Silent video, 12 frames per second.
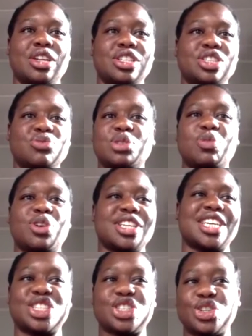just
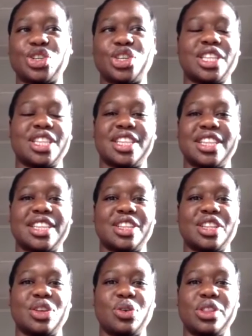responding to
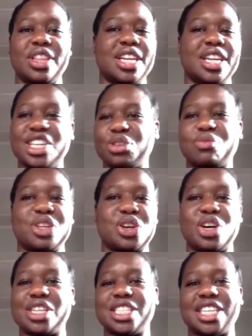the needs of the
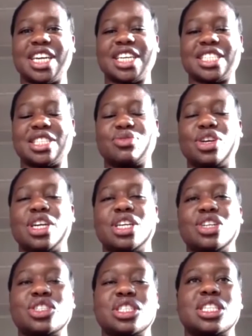context. It's very
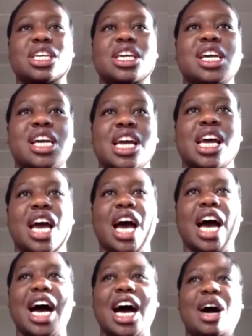interesting.
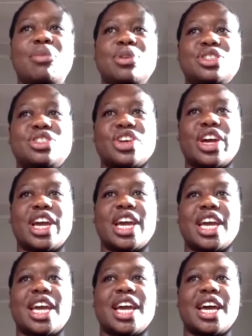So
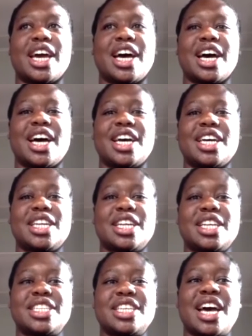
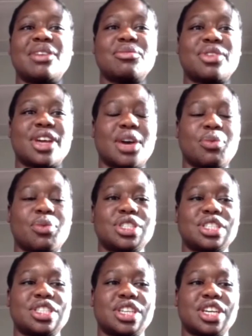Tanvi, I
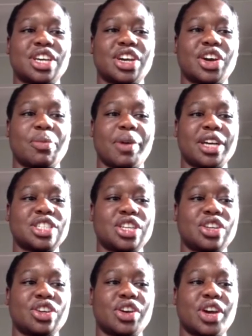wanted to go back
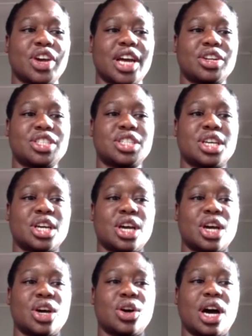to you
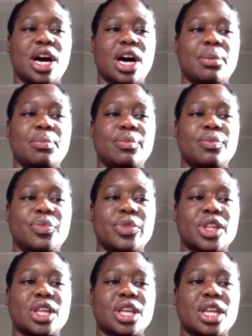and